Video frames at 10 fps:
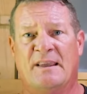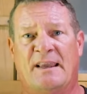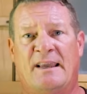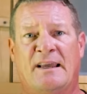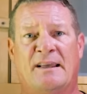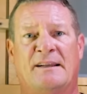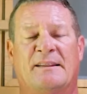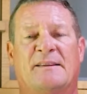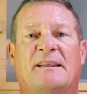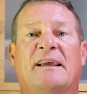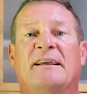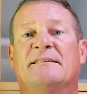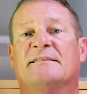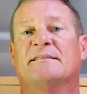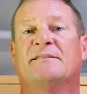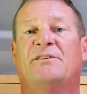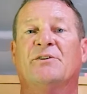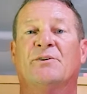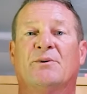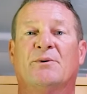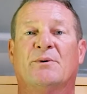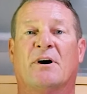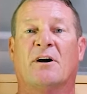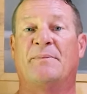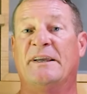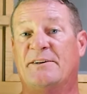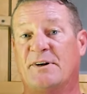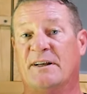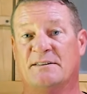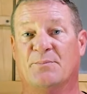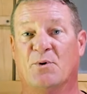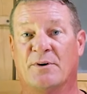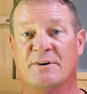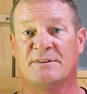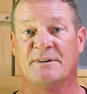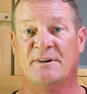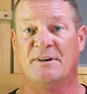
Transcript: And thanks to our Patreon supporters,